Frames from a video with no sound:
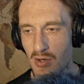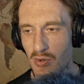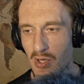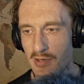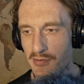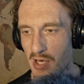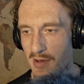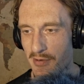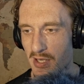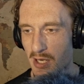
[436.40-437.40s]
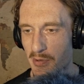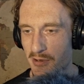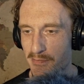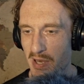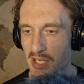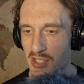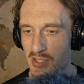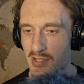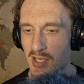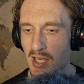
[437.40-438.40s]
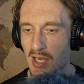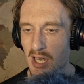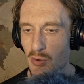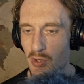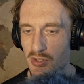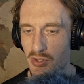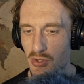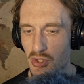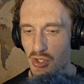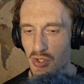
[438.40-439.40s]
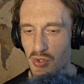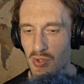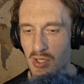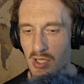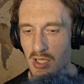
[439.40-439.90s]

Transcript: or if you have a little bit of patience, I wanted to show you